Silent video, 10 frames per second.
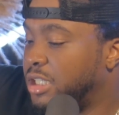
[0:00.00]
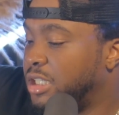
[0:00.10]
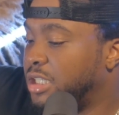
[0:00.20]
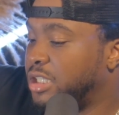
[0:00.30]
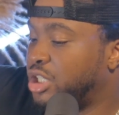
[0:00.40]

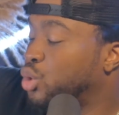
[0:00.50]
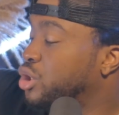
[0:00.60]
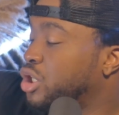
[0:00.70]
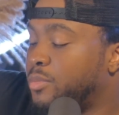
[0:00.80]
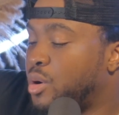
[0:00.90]
Short
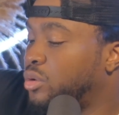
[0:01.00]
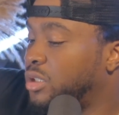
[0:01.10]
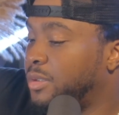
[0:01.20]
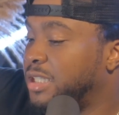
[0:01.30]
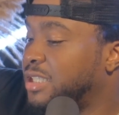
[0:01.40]
term only,
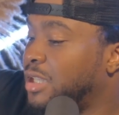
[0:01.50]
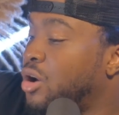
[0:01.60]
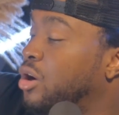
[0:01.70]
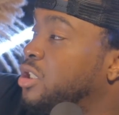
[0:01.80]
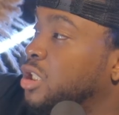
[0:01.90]
because
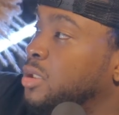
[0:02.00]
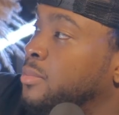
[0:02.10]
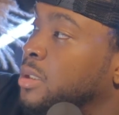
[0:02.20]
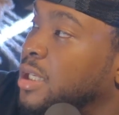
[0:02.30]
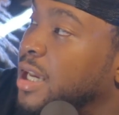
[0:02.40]
long term,
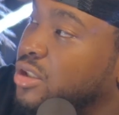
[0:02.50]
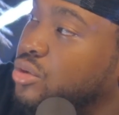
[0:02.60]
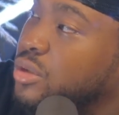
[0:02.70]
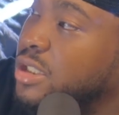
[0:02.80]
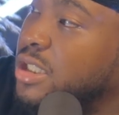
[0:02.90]
as you
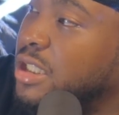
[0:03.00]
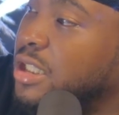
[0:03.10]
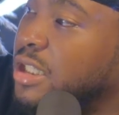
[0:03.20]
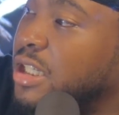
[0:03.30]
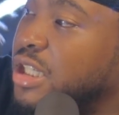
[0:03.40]
can see,
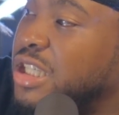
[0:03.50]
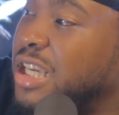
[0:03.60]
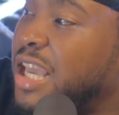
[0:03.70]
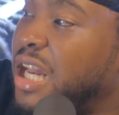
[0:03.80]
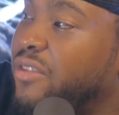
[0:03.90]
she
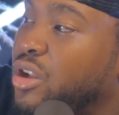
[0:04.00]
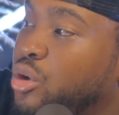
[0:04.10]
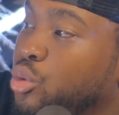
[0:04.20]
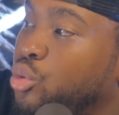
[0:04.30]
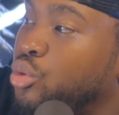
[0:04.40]
can't even
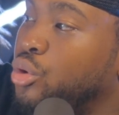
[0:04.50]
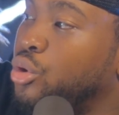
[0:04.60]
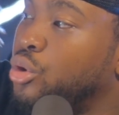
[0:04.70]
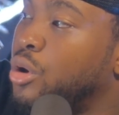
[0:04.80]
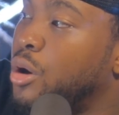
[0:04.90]
do
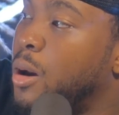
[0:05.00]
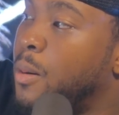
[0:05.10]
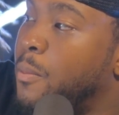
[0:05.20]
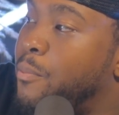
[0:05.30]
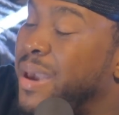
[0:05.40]

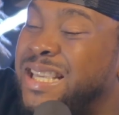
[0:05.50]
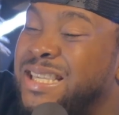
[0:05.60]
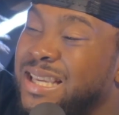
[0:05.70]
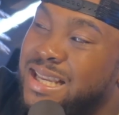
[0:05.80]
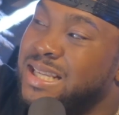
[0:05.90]

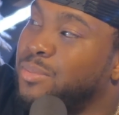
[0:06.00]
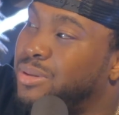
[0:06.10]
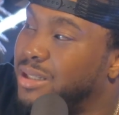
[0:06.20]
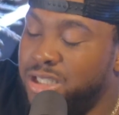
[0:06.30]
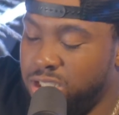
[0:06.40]
basic discipline.
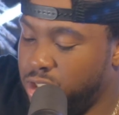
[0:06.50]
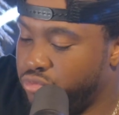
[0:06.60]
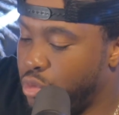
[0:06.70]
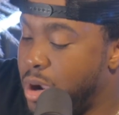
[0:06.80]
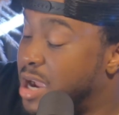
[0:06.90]
This just
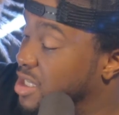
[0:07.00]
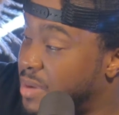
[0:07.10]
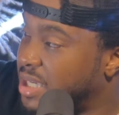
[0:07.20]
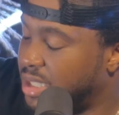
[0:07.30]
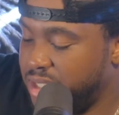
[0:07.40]
requires
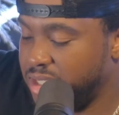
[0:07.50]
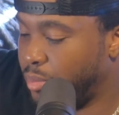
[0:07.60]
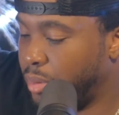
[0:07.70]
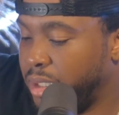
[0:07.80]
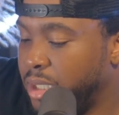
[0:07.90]
basic
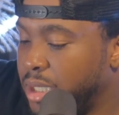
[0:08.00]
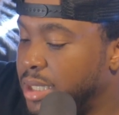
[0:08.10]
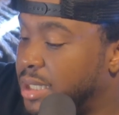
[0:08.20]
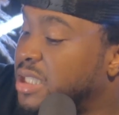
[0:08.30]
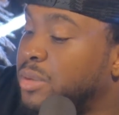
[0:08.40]
discipline.
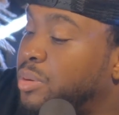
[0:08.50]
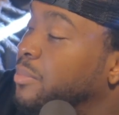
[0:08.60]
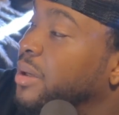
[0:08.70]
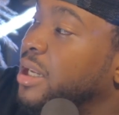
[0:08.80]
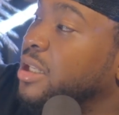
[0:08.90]
Discipline
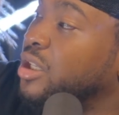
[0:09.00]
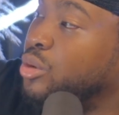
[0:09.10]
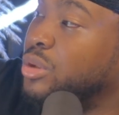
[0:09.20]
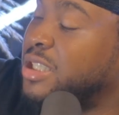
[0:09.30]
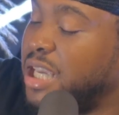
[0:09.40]
meaning to do
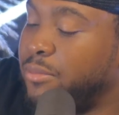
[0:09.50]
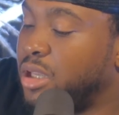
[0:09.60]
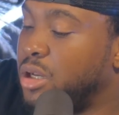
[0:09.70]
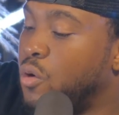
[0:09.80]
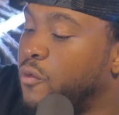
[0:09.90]
the same thing
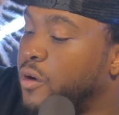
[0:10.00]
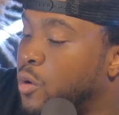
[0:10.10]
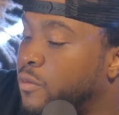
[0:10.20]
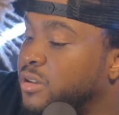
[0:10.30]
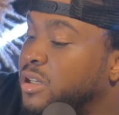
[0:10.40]
over and
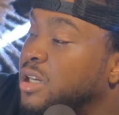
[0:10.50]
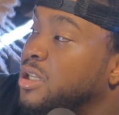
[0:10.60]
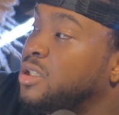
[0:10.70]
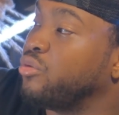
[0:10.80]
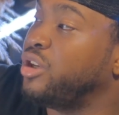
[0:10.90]
over
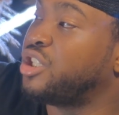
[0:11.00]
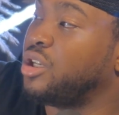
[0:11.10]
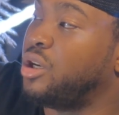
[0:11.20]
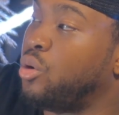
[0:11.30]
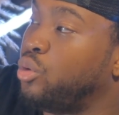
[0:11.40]
to reach the
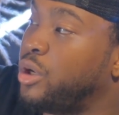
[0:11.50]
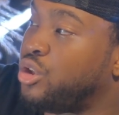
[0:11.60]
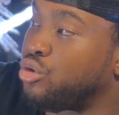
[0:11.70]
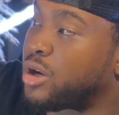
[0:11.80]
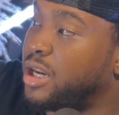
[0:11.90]
goal that you're
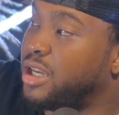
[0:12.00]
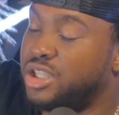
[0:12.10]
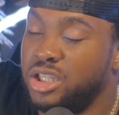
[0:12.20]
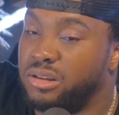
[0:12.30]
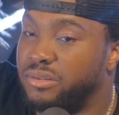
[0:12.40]
trying to achieve.